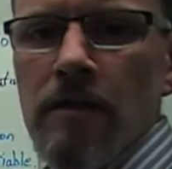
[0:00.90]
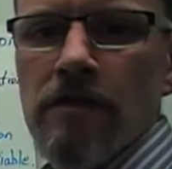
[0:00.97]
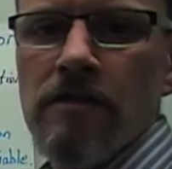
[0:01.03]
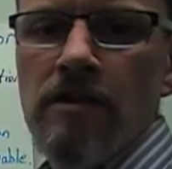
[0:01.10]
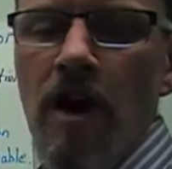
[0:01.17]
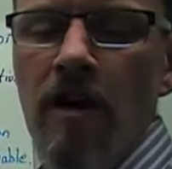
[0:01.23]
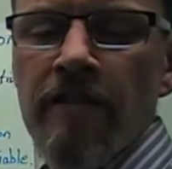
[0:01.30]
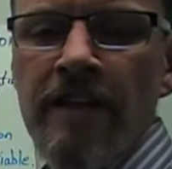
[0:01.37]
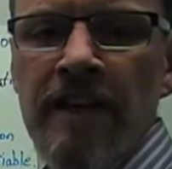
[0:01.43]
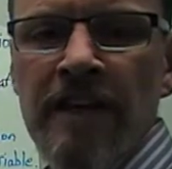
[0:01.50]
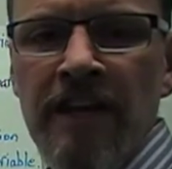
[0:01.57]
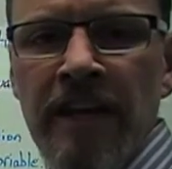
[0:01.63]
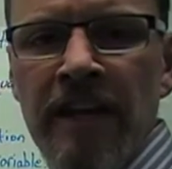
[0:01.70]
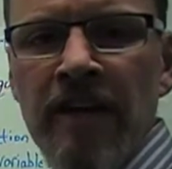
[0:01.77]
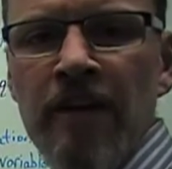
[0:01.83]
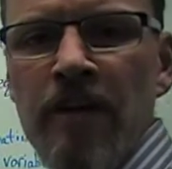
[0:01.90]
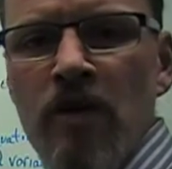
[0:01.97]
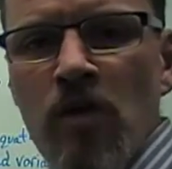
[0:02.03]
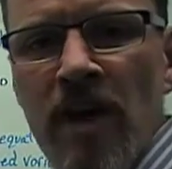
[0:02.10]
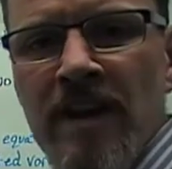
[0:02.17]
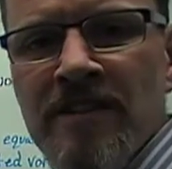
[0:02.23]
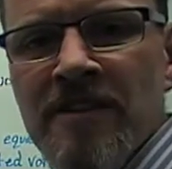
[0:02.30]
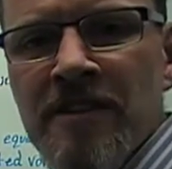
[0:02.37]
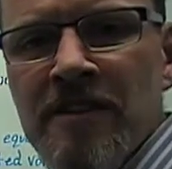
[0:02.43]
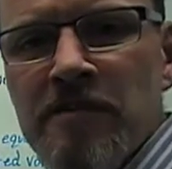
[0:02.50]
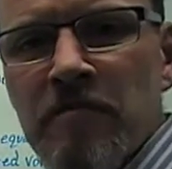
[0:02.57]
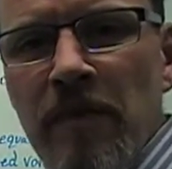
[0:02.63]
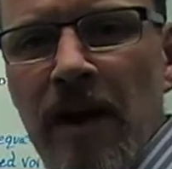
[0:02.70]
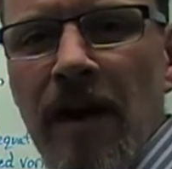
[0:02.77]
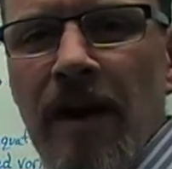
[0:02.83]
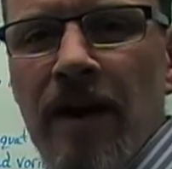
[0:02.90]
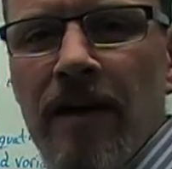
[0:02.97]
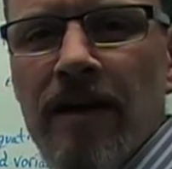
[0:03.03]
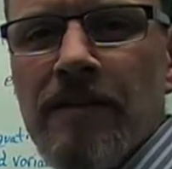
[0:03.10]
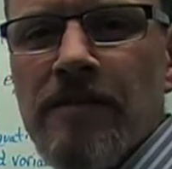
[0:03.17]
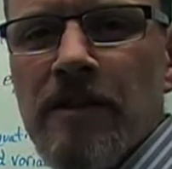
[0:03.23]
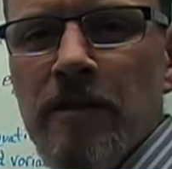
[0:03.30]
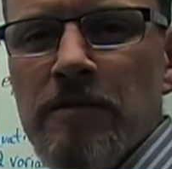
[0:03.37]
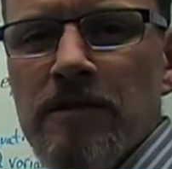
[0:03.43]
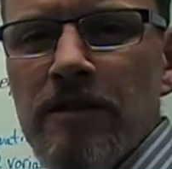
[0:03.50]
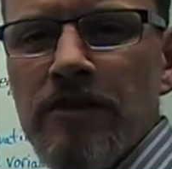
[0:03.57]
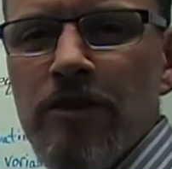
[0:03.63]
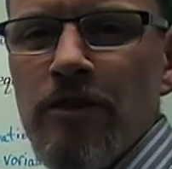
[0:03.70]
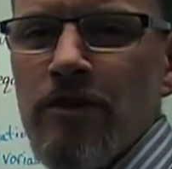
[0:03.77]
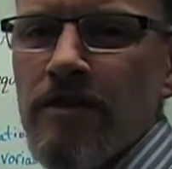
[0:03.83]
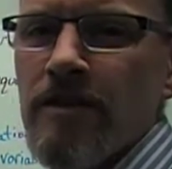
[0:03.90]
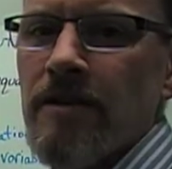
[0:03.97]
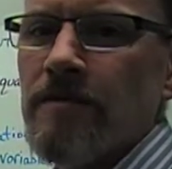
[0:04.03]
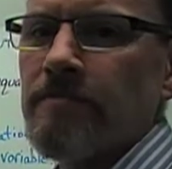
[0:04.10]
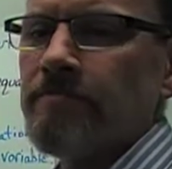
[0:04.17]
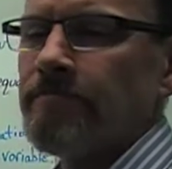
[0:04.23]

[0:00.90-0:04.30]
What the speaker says: Solving linear equations by substitution.